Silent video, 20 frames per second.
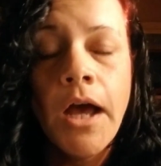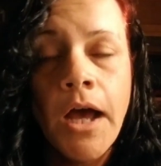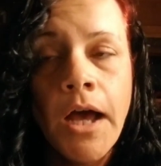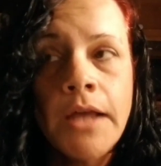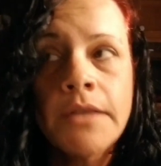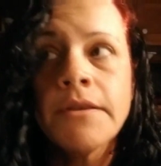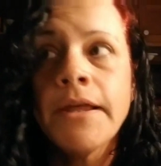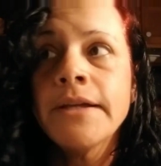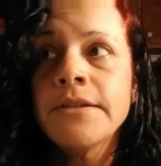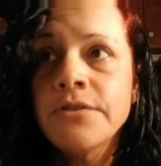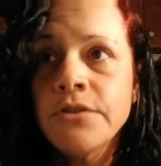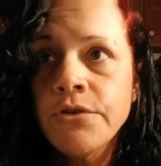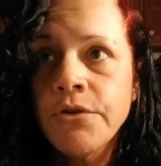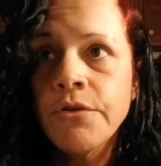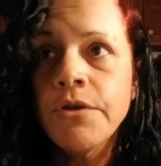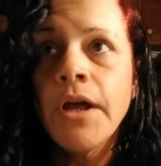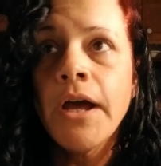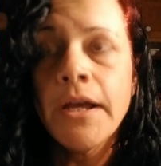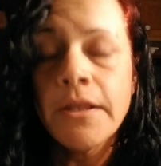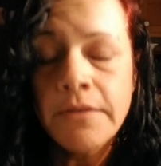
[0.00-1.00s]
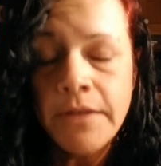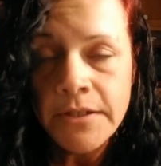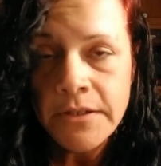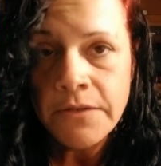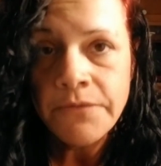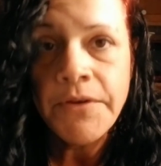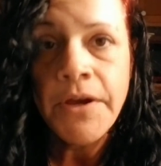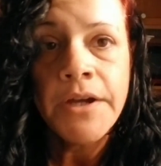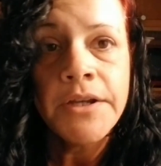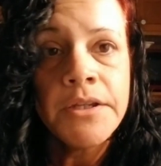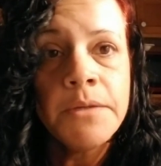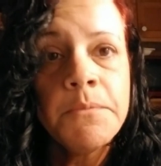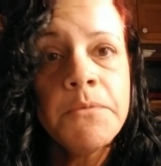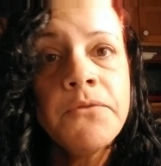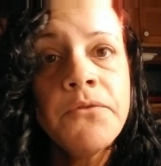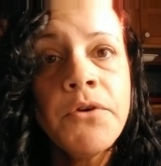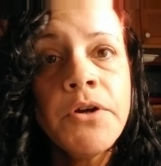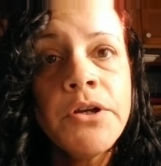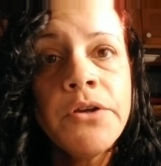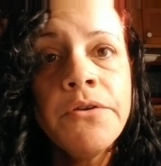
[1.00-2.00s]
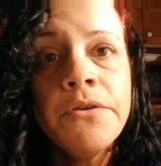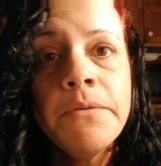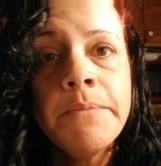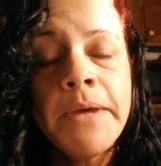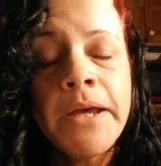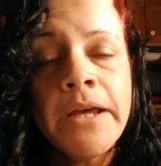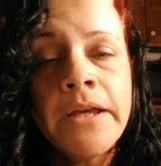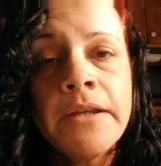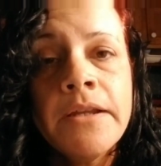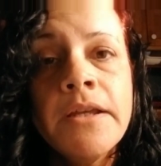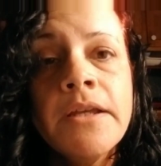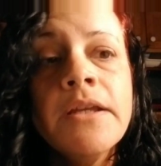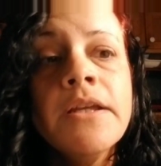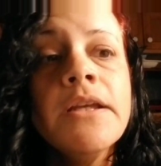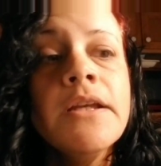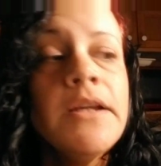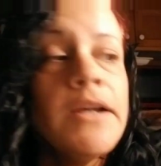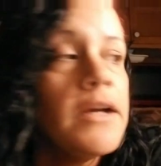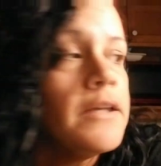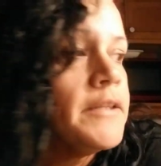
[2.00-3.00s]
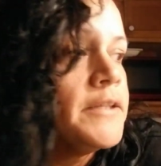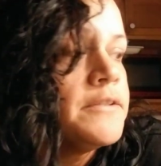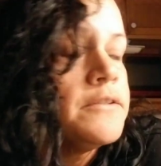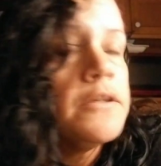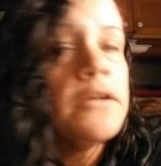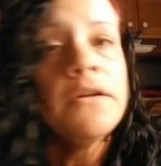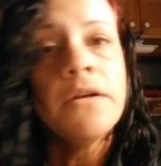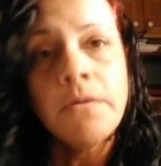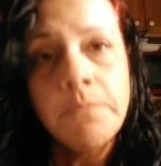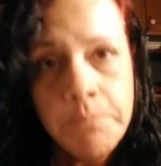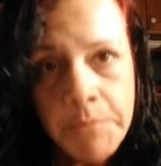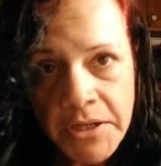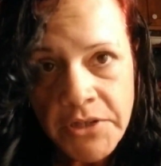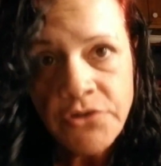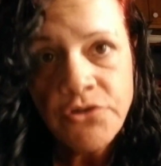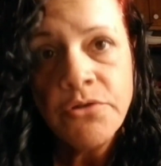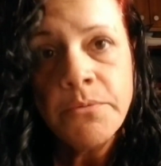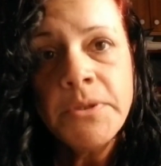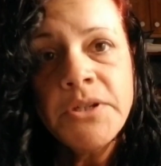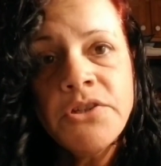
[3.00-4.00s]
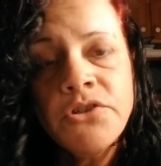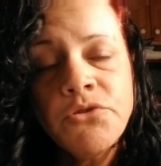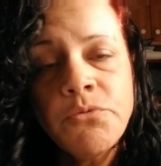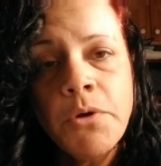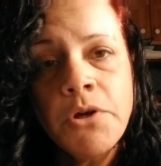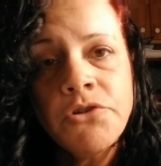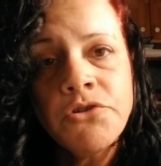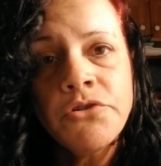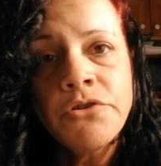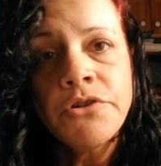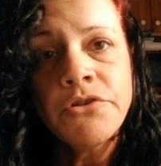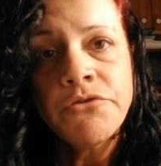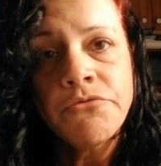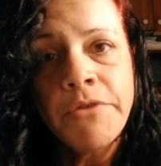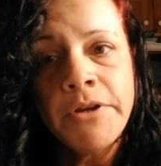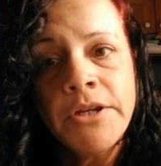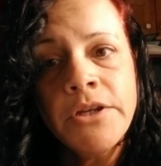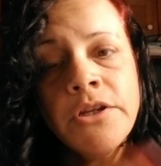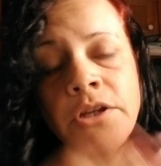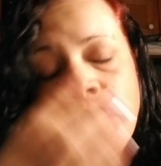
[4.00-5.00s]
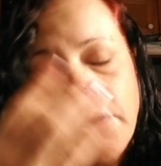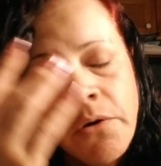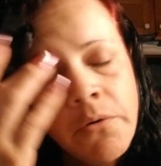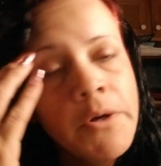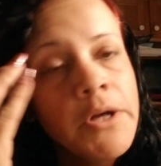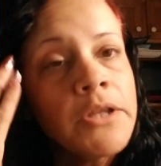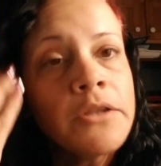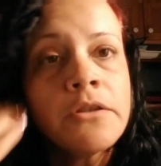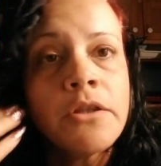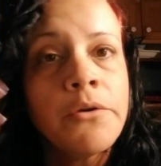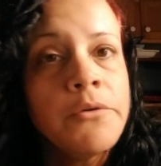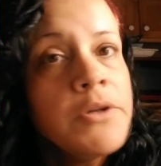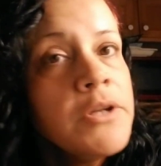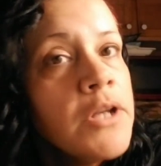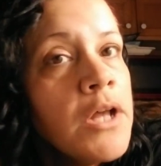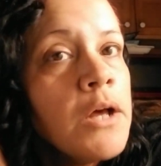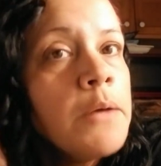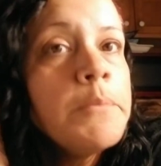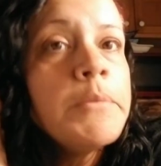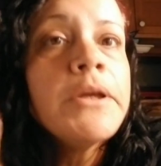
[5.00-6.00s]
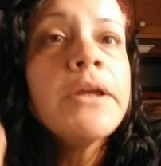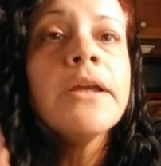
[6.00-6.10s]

I like to go, I like to vacuum before I go to bed. I like to make sure my dishwasher is ready to go and load it up.